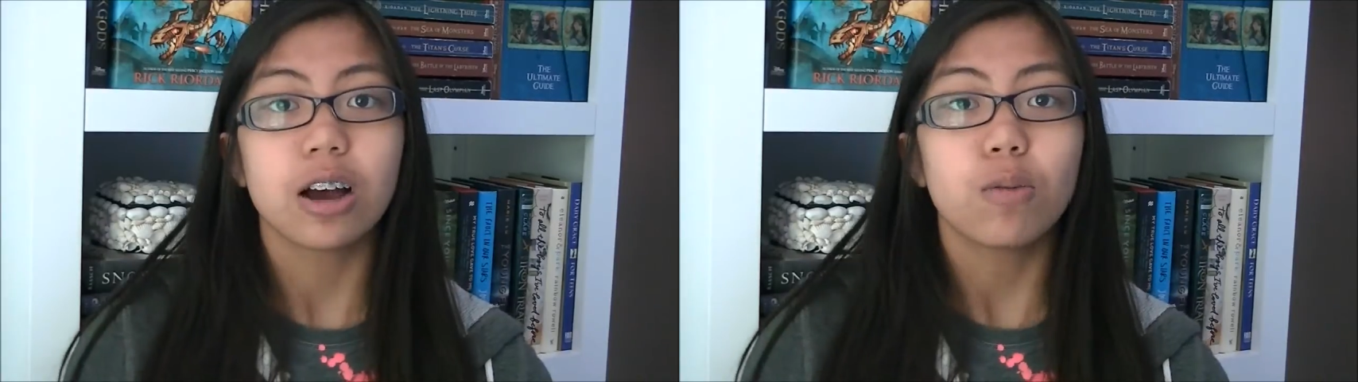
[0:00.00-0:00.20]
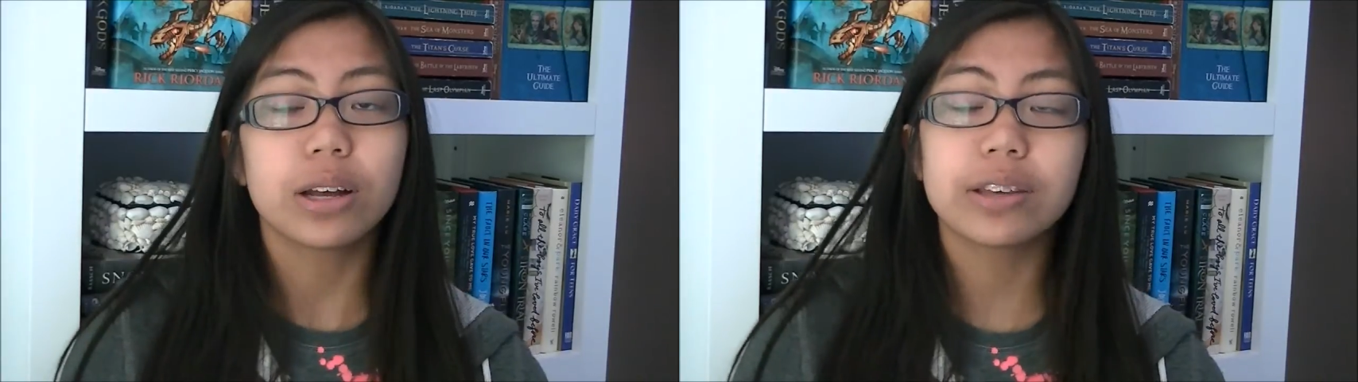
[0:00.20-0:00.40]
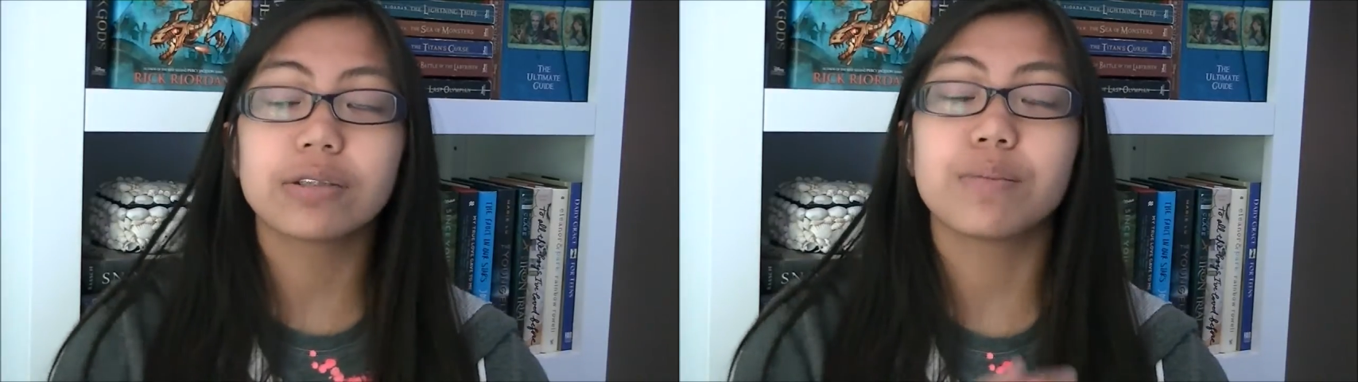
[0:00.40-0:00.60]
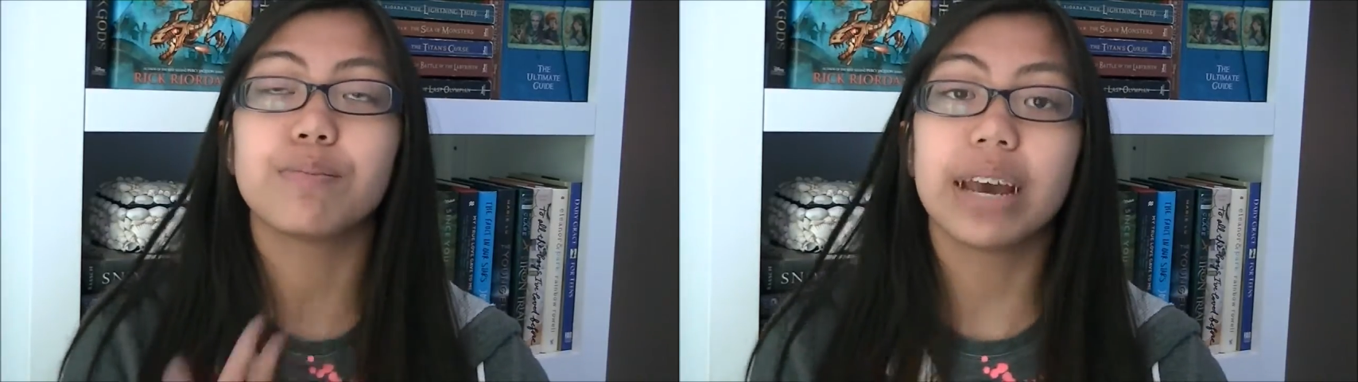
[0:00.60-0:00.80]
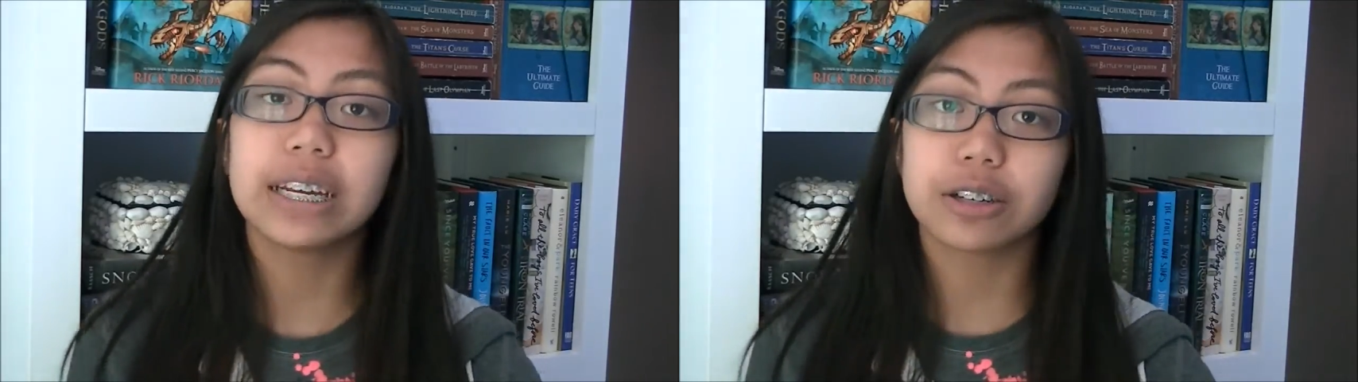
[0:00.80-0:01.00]
went through some
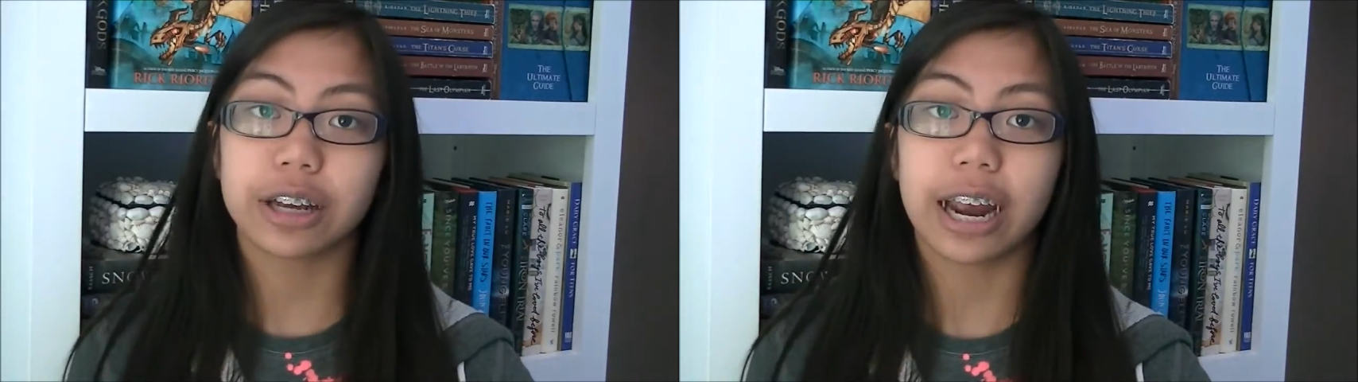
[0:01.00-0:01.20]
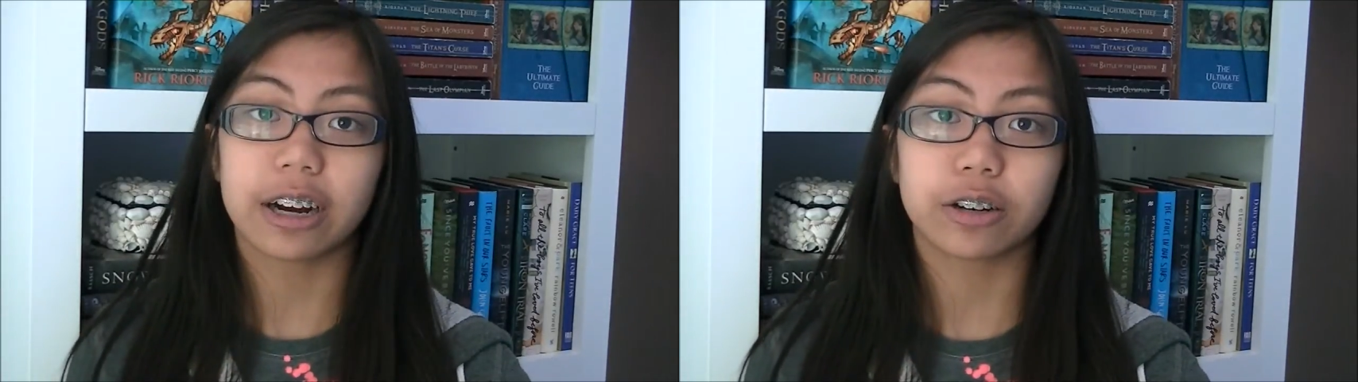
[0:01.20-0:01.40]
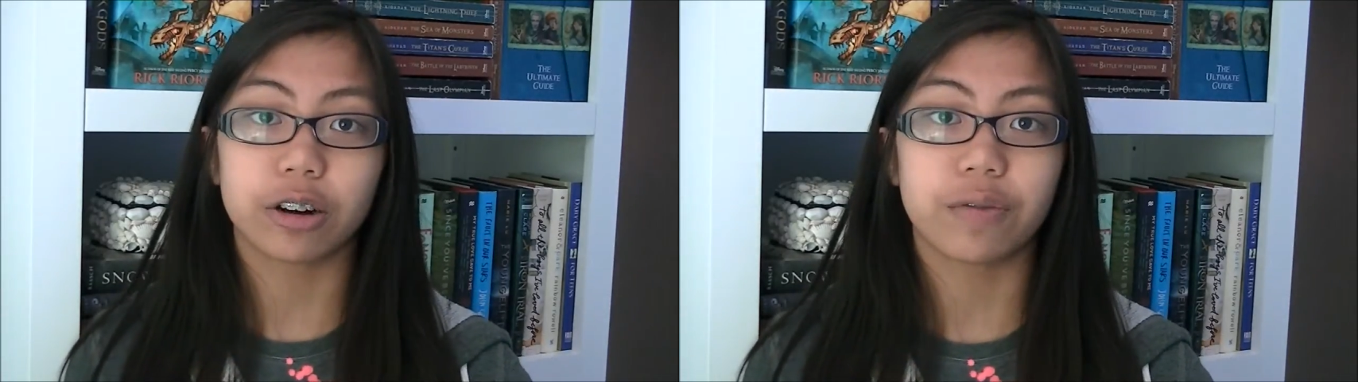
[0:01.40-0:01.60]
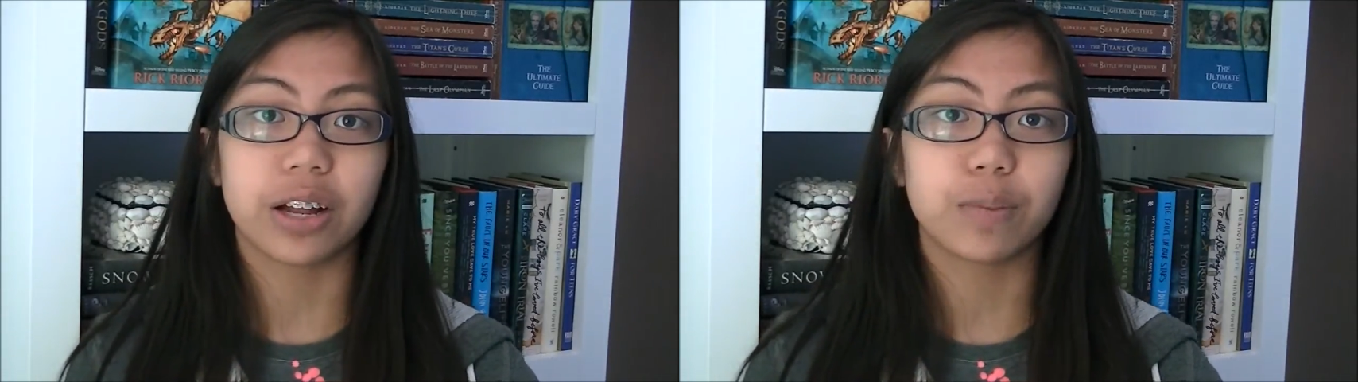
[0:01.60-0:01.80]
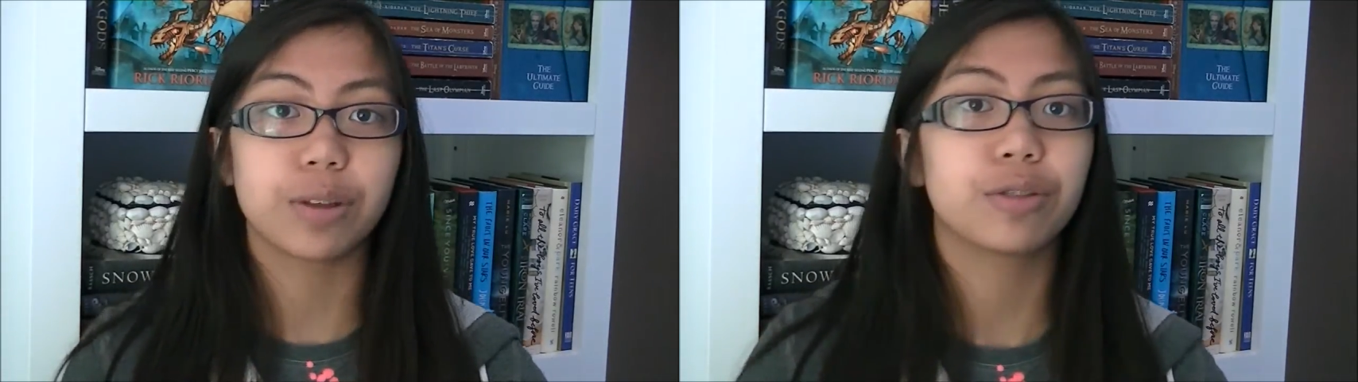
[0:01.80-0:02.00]
major character
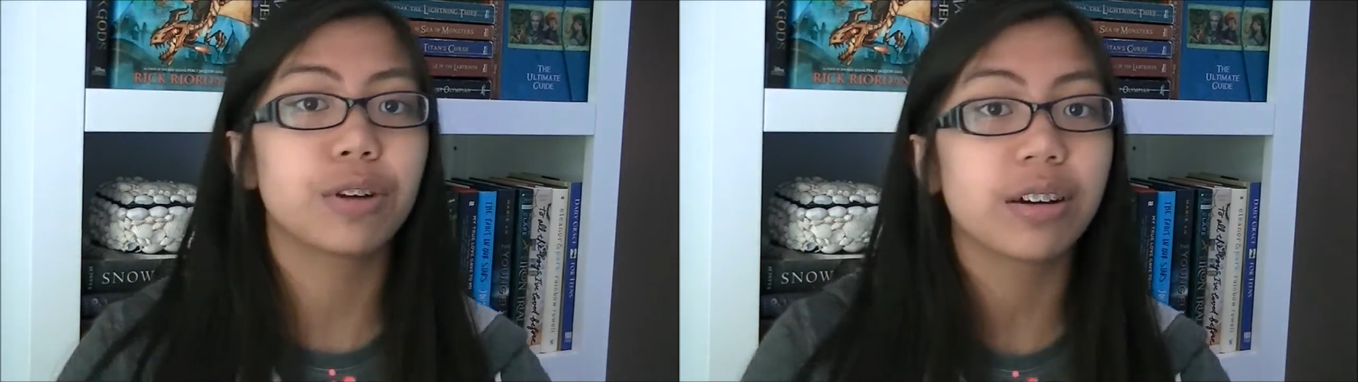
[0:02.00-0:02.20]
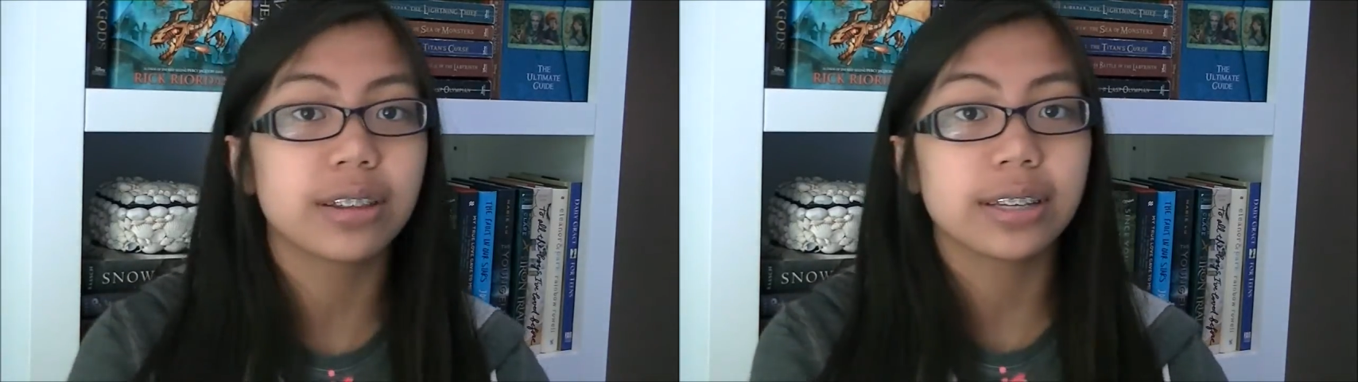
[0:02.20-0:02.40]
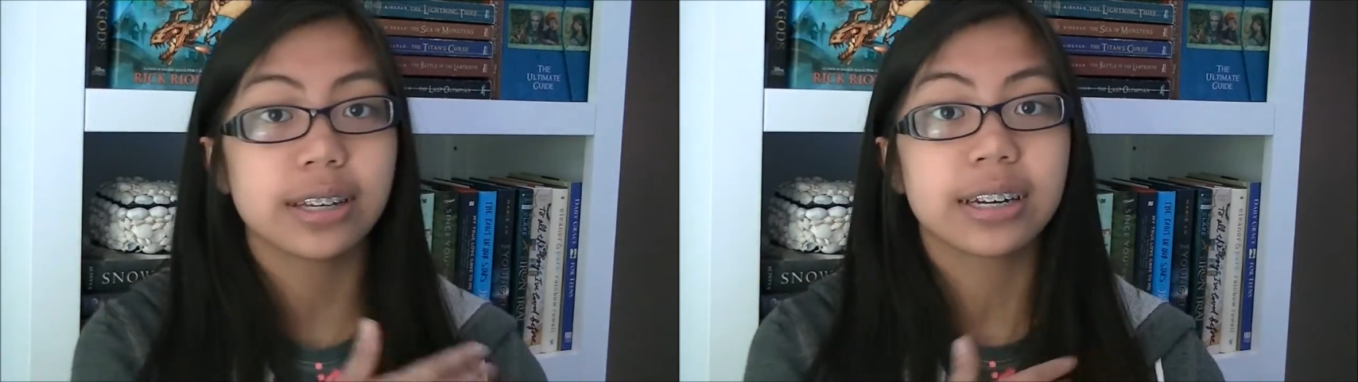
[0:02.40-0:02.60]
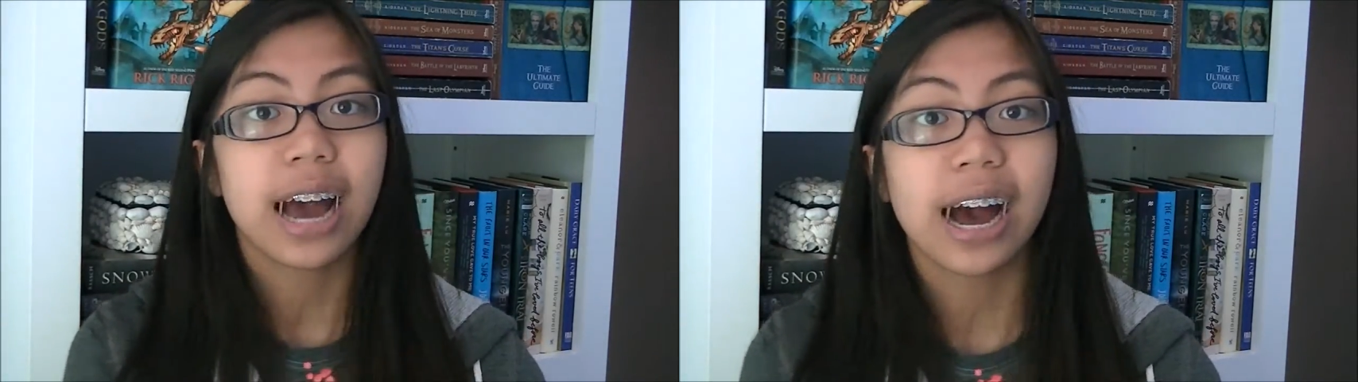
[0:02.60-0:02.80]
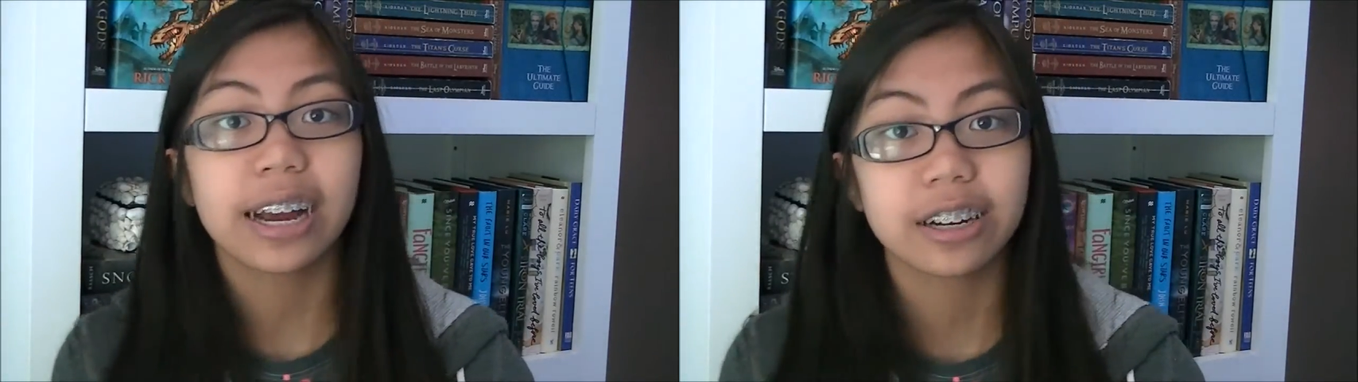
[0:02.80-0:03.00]
development throughout this
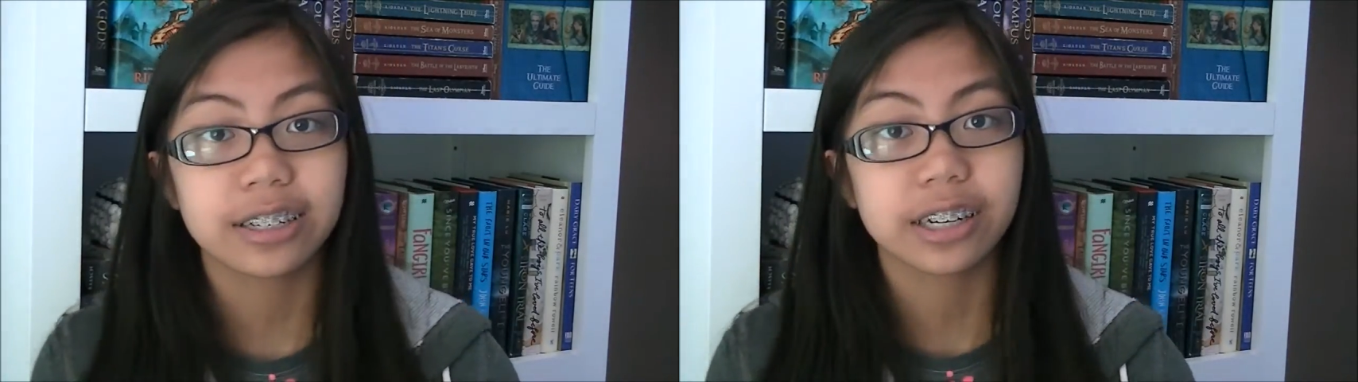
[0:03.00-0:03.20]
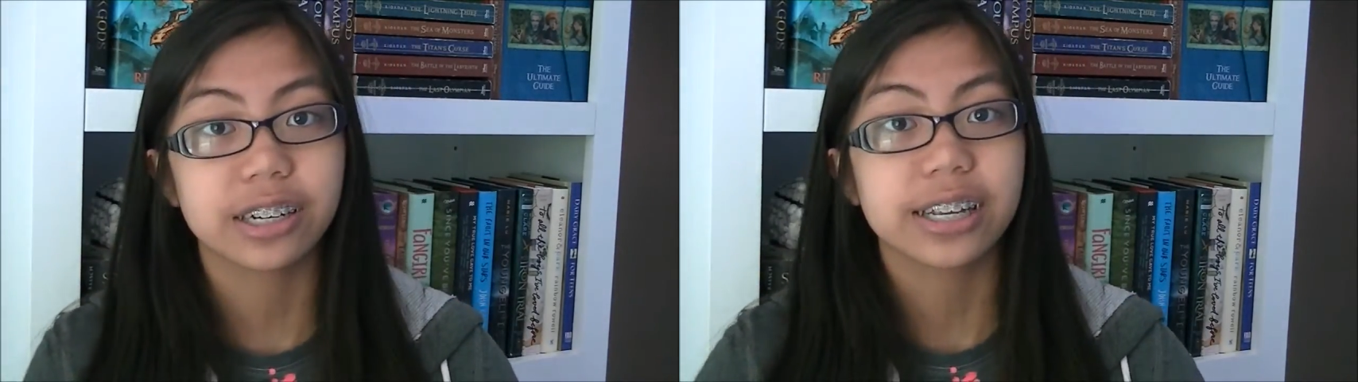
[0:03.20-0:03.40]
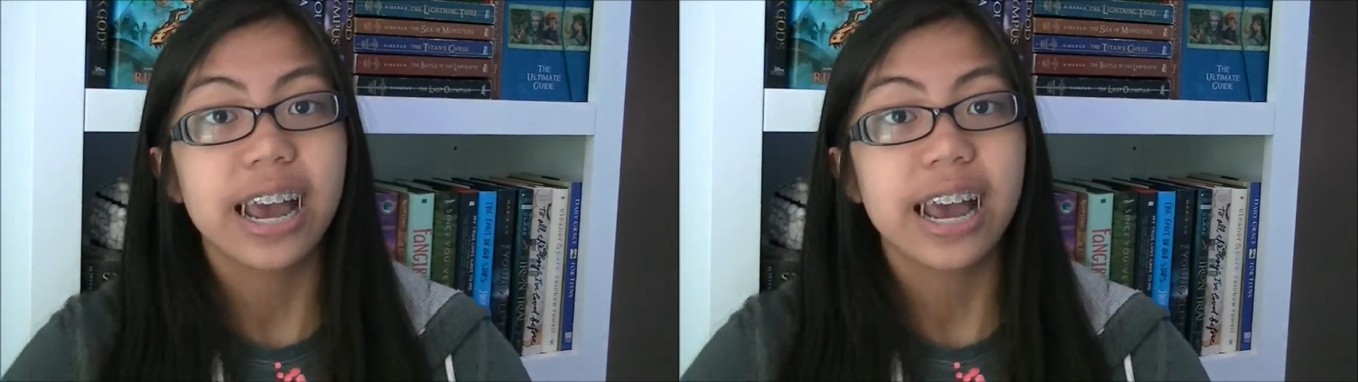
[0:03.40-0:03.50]
entire series.